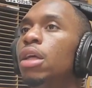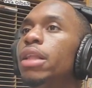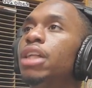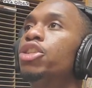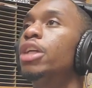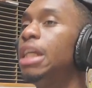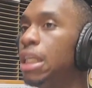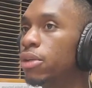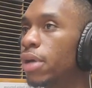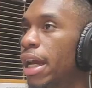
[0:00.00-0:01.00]
that you're
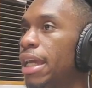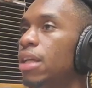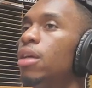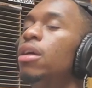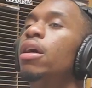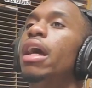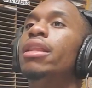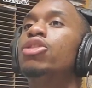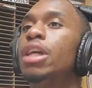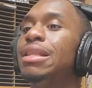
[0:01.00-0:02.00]
eating right,
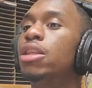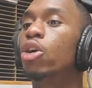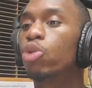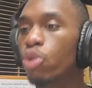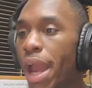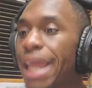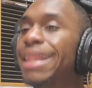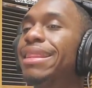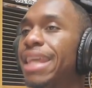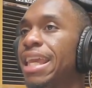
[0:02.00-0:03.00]
and that you're eating the right
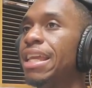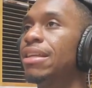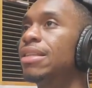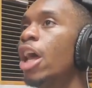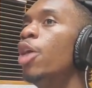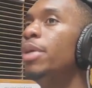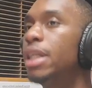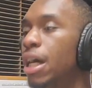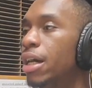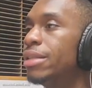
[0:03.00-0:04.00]
things.
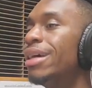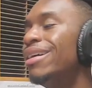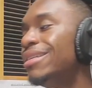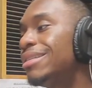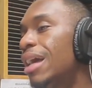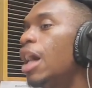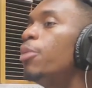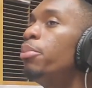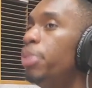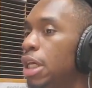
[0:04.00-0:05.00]
Because
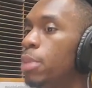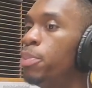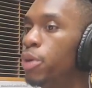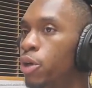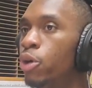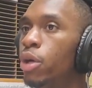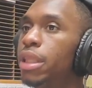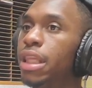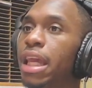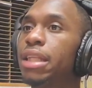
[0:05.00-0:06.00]
some people
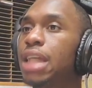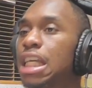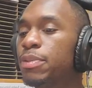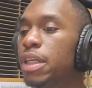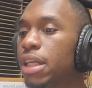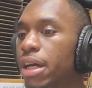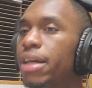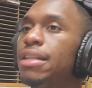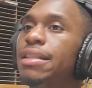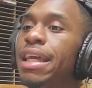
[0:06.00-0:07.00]
think just
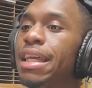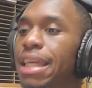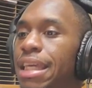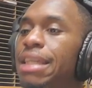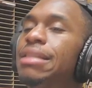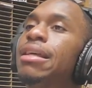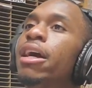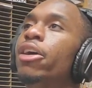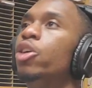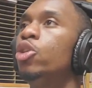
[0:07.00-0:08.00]
because they eat,
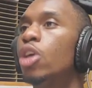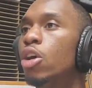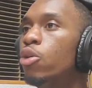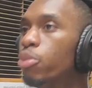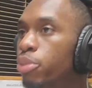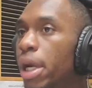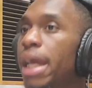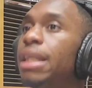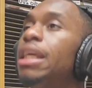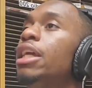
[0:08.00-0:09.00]
you know,
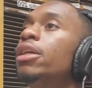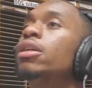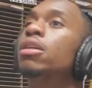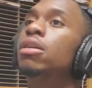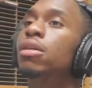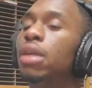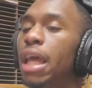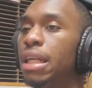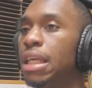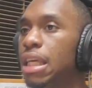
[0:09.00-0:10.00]
bread here
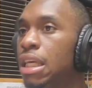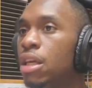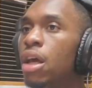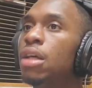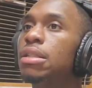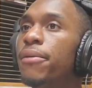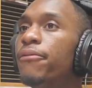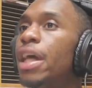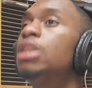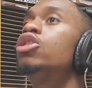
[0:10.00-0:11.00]
and they eat
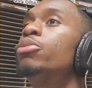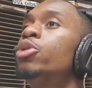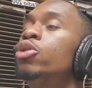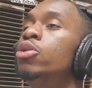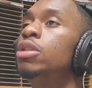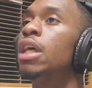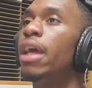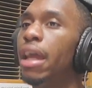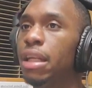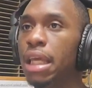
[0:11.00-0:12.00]
some vegetables
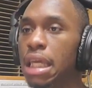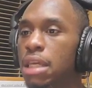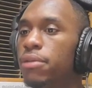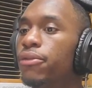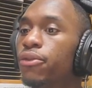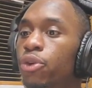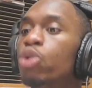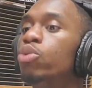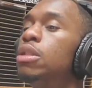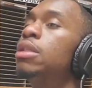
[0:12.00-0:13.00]
and they eat
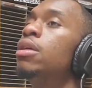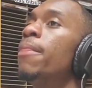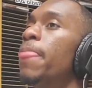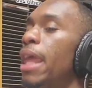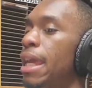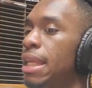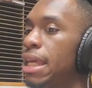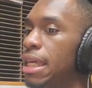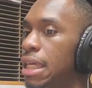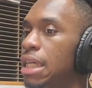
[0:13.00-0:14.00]
fruit and
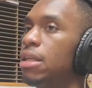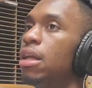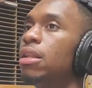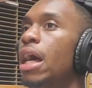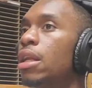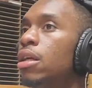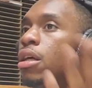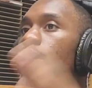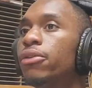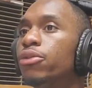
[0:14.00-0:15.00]
they eat a lot
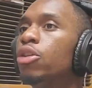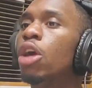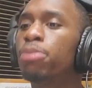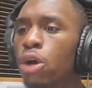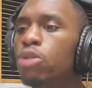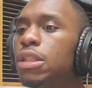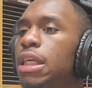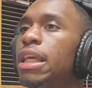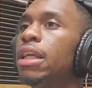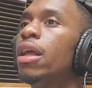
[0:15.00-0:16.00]
of you know
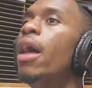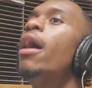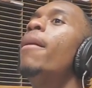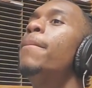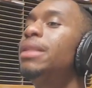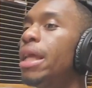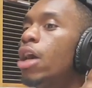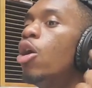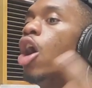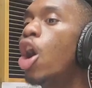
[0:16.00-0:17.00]
protein, but
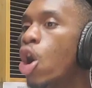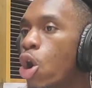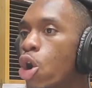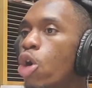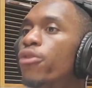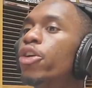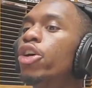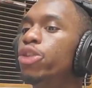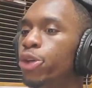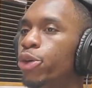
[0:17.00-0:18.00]
they'll
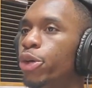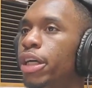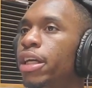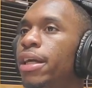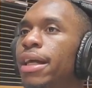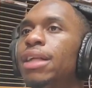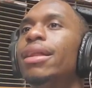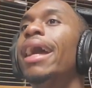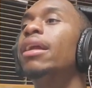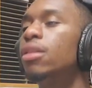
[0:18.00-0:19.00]
overdo it.
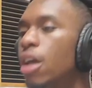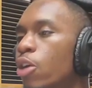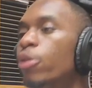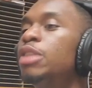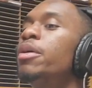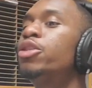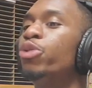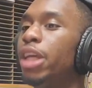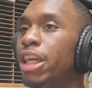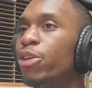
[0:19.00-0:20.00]
Like, no, just because
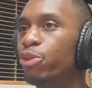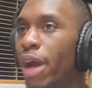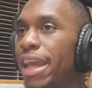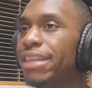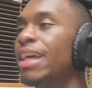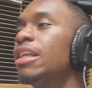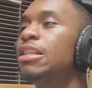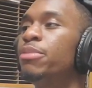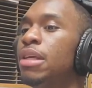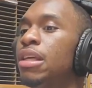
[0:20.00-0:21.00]
you eat right, that
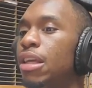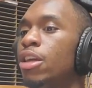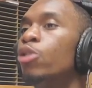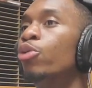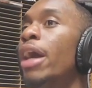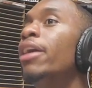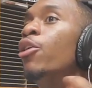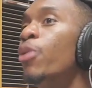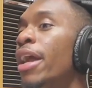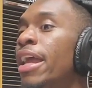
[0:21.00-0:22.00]
doesn't mean eat right
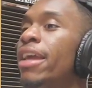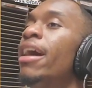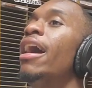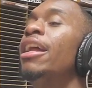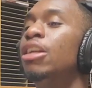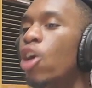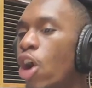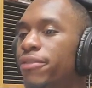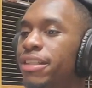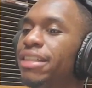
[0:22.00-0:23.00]
away and
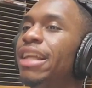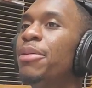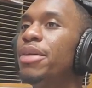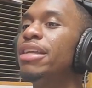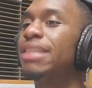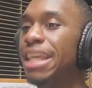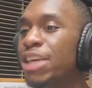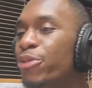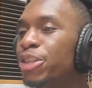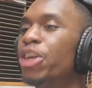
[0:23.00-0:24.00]
often. That means
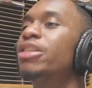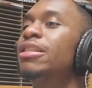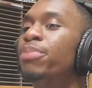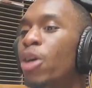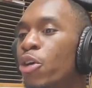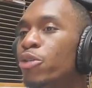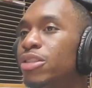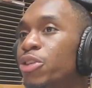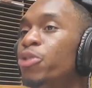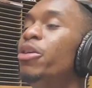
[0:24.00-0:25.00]
eat when you're
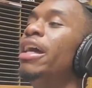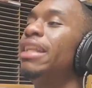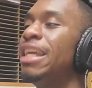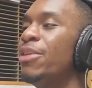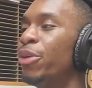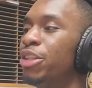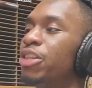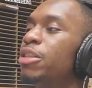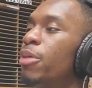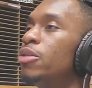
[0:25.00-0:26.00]
supposed to and eat when
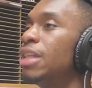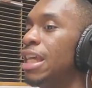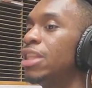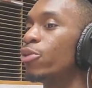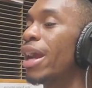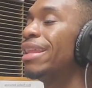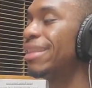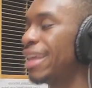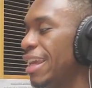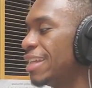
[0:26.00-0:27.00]
you're supposed to eat the right
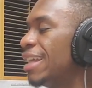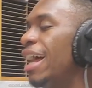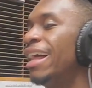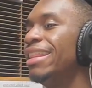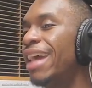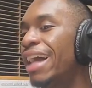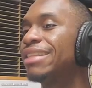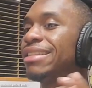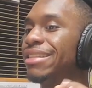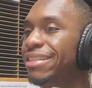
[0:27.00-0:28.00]
things.
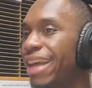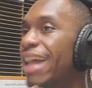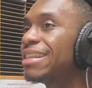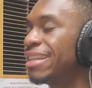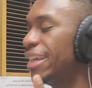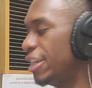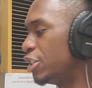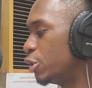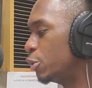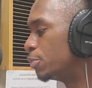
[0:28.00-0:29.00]
That's that's the
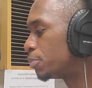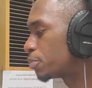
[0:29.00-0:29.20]
issue.